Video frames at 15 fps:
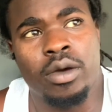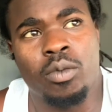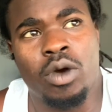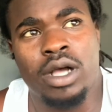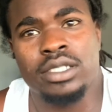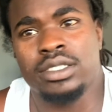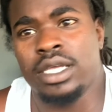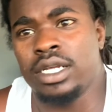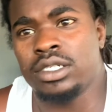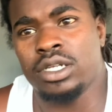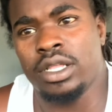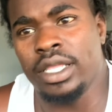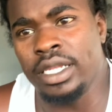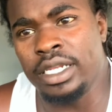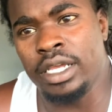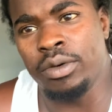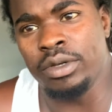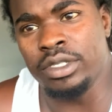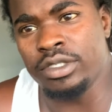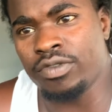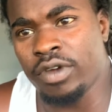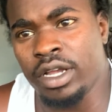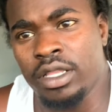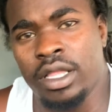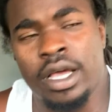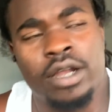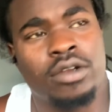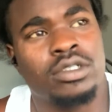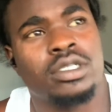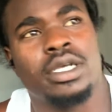Wasatch, all they deal with is
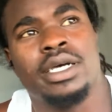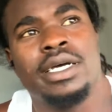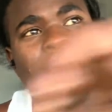freightliners.